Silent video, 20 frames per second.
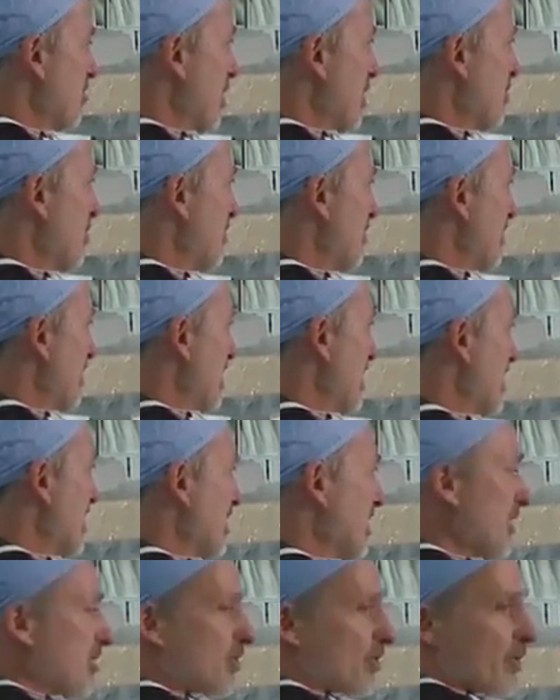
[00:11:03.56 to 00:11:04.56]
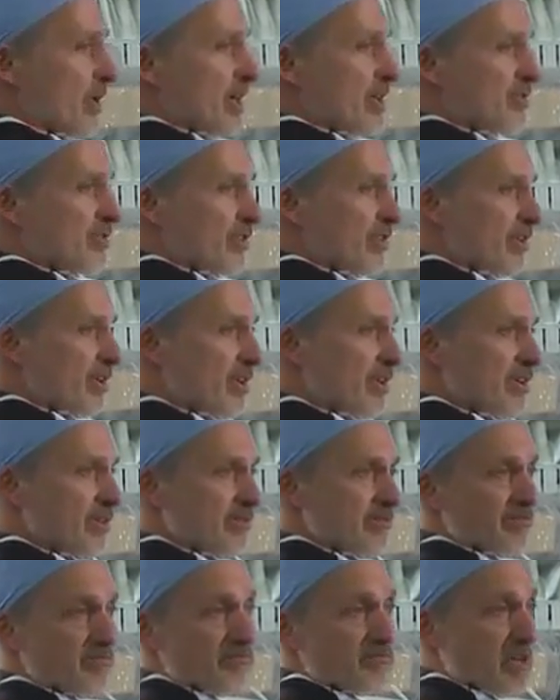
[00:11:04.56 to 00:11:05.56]
both an integration
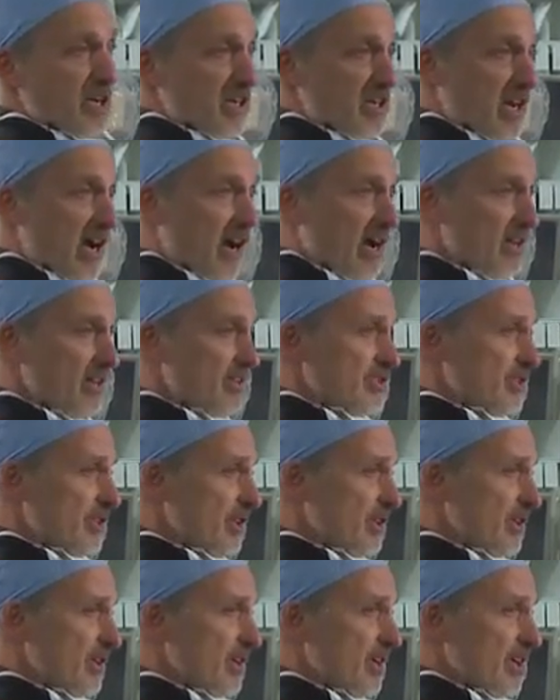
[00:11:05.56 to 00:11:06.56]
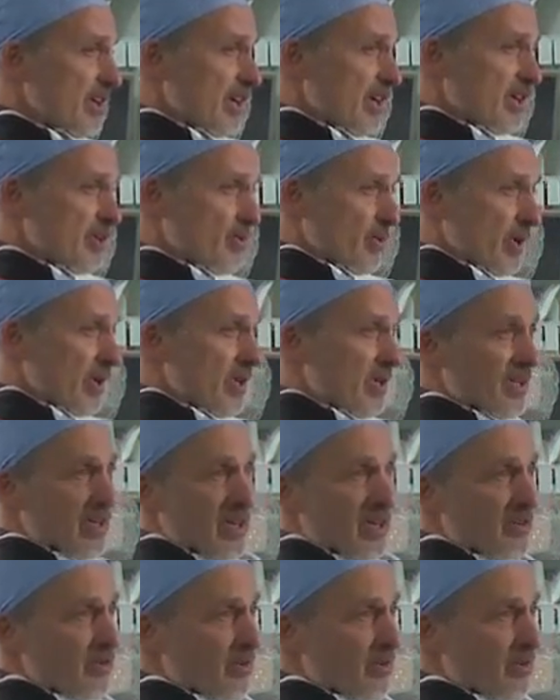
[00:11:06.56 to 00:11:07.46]
of technology as well as an